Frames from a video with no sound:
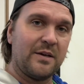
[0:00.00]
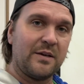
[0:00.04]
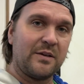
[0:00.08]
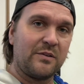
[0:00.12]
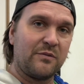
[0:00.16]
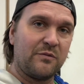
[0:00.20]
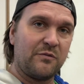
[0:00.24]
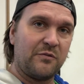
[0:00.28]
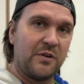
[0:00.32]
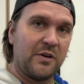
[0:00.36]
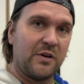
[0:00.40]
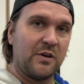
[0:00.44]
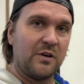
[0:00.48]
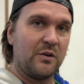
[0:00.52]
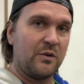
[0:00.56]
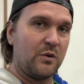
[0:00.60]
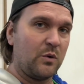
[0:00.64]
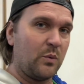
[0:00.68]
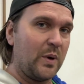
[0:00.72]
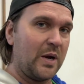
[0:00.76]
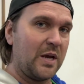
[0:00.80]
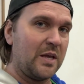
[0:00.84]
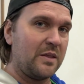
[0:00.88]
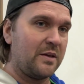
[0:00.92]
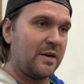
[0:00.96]
figure out a
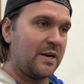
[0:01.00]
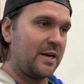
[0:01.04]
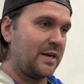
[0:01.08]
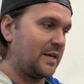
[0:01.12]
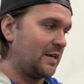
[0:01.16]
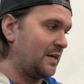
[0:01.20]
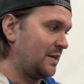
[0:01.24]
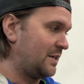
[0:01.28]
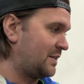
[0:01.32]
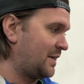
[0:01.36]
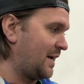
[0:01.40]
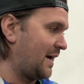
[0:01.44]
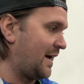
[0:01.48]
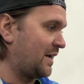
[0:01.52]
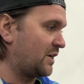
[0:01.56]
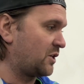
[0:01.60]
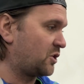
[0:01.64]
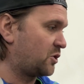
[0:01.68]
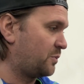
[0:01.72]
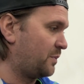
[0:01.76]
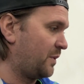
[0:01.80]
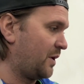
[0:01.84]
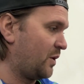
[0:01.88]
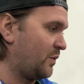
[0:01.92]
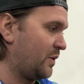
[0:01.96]
way that I can
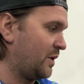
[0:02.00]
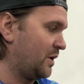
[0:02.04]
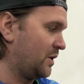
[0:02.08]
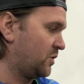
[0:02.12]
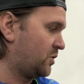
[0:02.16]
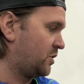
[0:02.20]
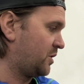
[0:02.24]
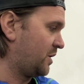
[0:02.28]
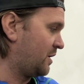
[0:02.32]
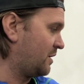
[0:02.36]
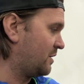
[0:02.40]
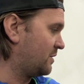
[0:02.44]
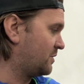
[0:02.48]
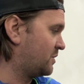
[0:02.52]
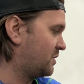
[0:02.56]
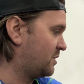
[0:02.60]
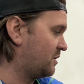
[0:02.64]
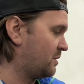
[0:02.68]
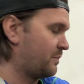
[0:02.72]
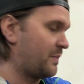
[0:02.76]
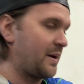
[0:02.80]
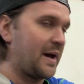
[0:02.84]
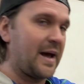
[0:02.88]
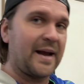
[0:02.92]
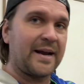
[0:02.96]
attach my wheelchair to the
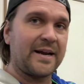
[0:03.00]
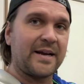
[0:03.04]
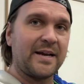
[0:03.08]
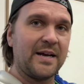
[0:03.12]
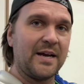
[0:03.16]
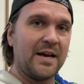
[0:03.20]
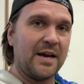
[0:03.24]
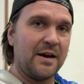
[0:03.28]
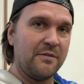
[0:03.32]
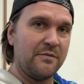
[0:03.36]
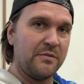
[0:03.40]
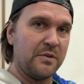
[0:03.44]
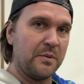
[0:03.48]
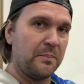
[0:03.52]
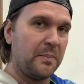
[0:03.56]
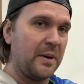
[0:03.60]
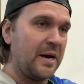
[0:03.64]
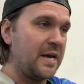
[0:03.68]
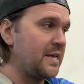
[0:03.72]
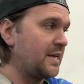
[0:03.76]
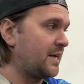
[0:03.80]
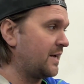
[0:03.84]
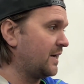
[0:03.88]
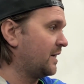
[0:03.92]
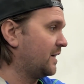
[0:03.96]
back of the
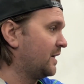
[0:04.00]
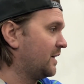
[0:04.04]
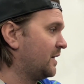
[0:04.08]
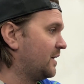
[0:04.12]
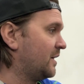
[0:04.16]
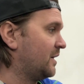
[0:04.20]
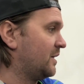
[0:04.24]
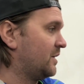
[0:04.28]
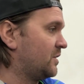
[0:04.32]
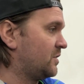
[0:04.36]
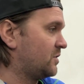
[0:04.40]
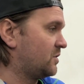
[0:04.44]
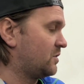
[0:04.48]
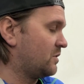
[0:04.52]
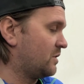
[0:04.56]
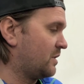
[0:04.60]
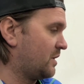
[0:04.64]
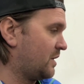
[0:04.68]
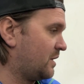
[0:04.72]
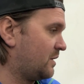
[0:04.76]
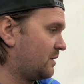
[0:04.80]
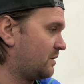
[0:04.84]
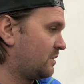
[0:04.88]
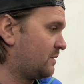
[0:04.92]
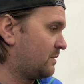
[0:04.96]
bike so that
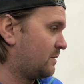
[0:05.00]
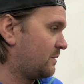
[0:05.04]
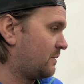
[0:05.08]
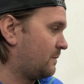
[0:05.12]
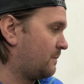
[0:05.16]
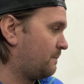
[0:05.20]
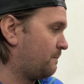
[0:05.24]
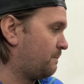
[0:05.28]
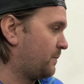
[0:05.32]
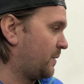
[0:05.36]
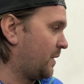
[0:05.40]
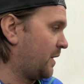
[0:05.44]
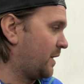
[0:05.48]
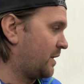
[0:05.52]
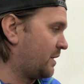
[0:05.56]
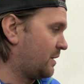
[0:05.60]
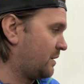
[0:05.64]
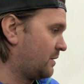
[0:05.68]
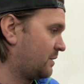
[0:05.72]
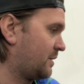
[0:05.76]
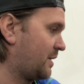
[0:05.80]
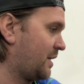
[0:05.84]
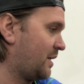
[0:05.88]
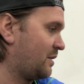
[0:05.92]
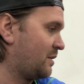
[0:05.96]
I
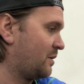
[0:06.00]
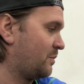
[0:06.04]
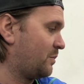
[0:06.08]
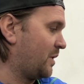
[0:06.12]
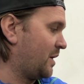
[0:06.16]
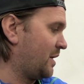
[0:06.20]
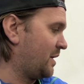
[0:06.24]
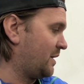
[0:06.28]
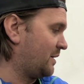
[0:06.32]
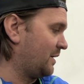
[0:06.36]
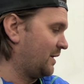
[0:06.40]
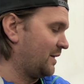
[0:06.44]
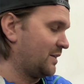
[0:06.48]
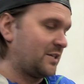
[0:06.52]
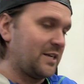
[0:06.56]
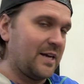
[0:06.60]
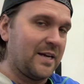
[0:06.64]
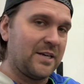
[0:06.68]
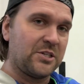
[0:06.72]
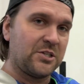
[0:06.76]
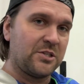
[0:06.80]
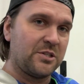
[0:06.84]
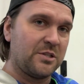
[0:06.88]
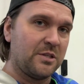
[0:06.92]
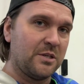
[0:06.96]
can get on the bike,
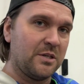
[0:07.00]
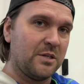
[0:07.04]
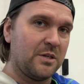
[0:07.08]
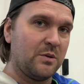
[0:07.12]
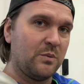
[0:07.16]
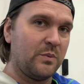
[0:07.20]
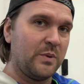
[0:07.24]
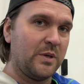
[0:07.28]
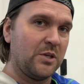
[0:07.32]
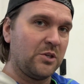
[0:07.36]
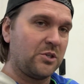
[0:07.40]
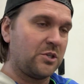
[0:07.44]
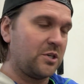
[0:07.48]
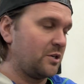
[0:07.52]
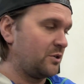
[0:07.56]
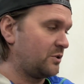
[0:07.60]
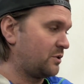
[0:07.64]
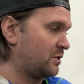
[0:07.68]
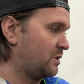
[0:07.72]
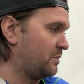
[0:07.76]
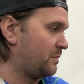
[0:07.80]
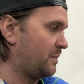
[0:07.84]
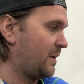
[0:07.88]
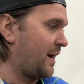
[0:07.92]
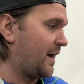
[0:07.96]
attach the wheelchair to
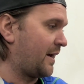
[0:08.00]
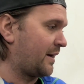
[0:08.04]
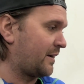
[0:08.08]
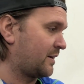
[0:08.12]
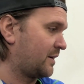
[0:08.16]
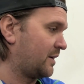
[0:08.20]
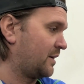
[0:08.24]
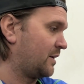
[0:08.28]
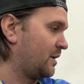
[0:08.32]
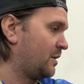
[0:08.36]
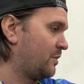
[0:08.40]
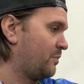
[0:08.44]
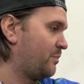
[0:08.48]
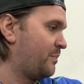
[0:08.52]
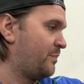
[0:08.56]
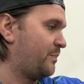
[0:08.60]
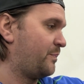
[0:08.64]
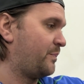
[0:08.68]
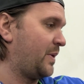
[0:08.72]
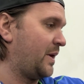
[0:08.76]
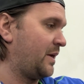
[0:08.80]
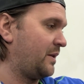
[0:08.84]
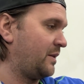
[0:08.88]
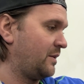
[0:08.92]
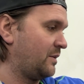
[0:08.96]
the back,
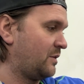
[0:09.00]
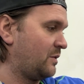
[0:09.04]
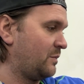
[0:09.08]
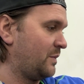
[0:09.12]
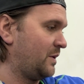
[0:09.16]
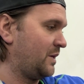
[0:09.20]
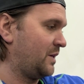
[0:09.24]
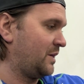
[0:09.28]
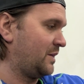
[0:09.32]
pedal to my